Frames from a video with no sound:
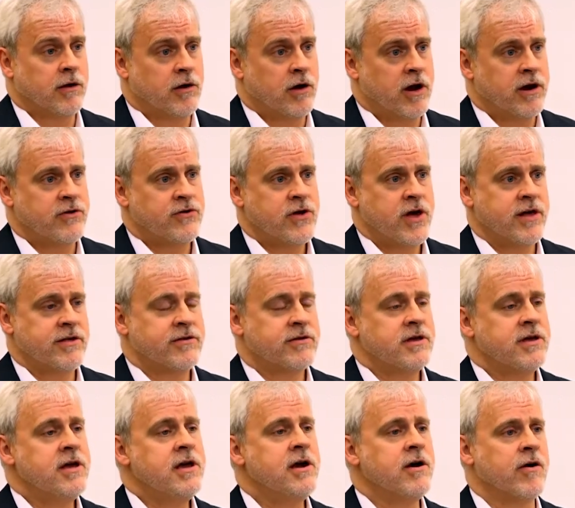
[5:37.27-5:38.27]
Got a chance
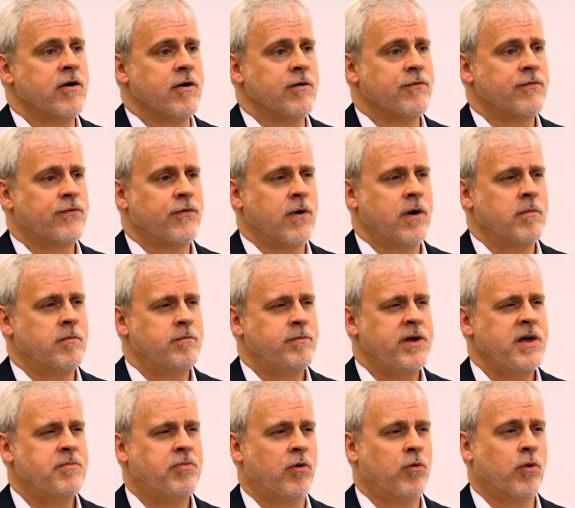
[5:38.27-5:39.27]
to hear from
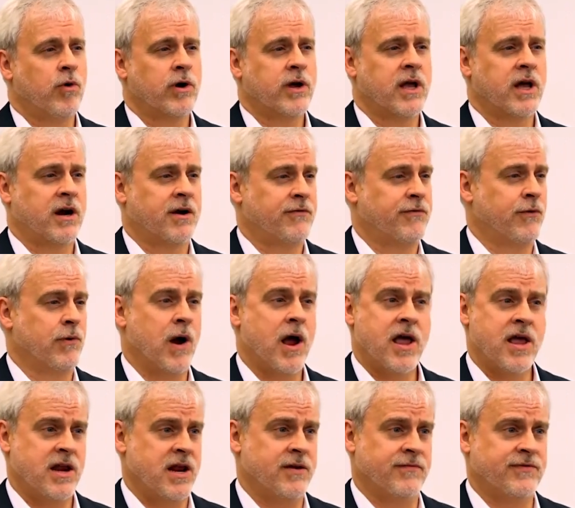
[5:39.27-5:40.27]
people working in a
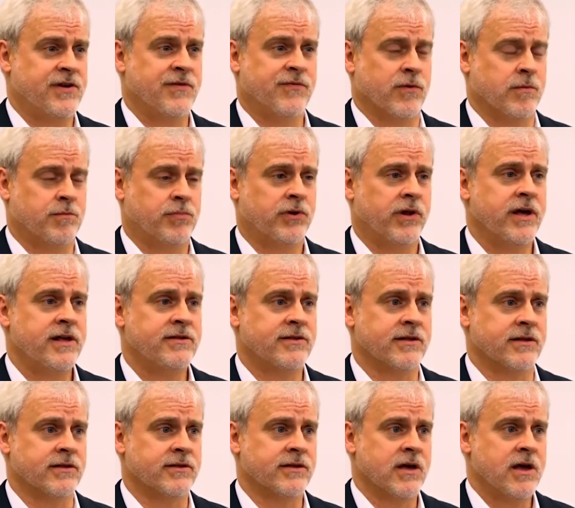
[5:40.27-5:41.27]
variety of different
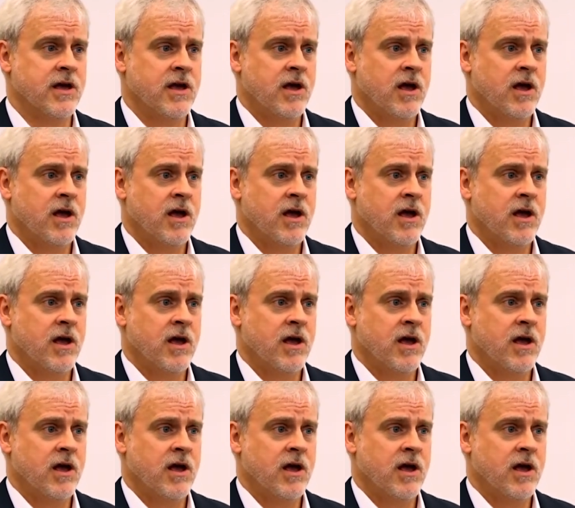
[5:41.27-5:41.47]
places,